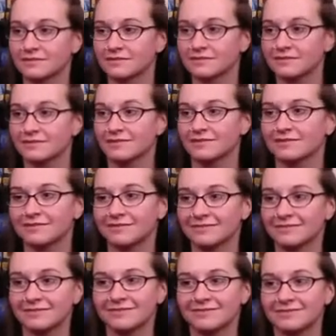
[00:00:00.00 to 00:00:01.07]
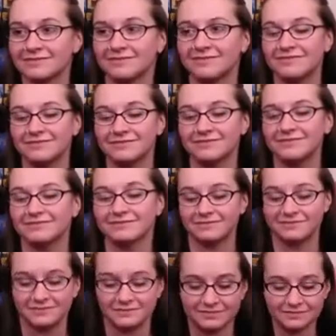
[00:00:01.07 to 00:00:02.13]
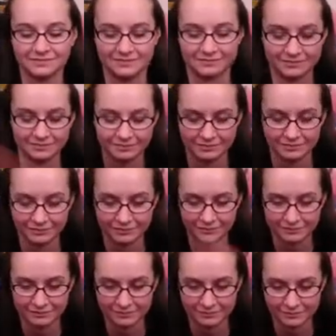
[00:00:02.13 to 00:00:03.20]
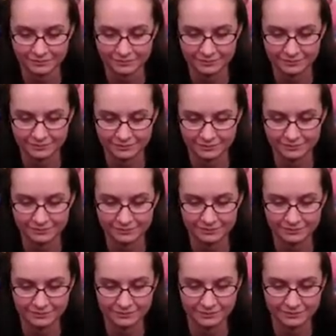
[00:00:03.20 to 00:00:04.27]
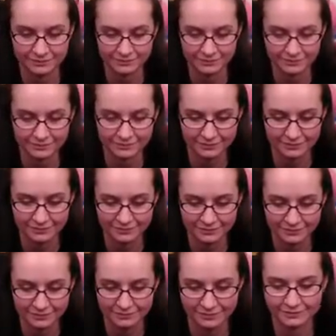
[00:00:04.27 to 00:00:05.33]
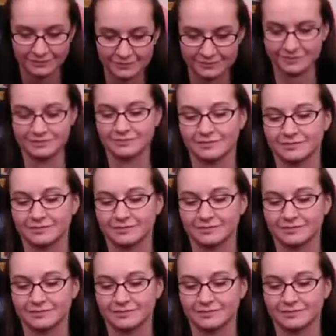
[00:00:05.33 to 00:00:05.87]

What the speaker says: [no speech]